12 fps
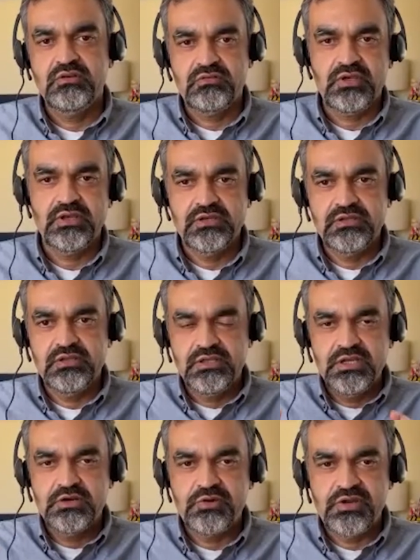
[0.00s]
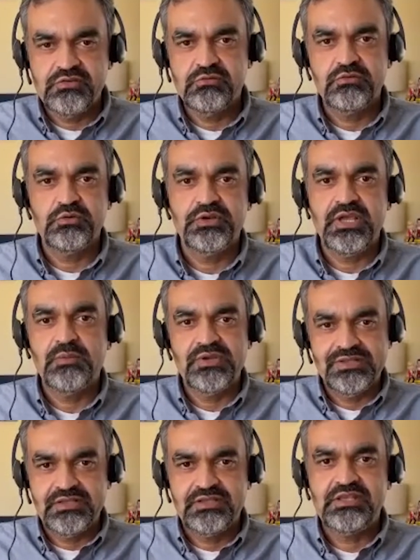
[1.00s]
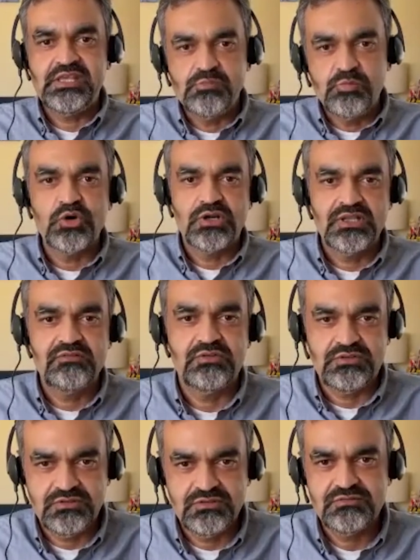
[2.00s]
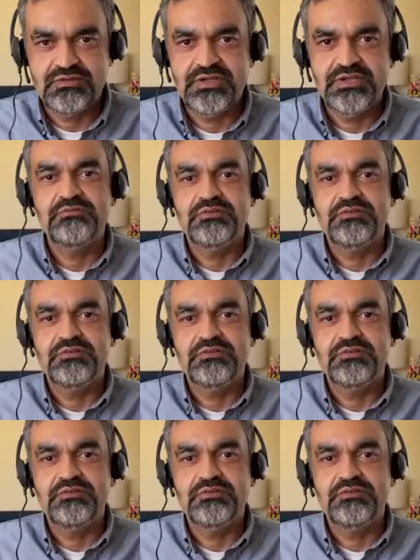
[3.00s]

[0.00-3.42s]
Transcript: decided that integration was going to happen at the keyboard level, right?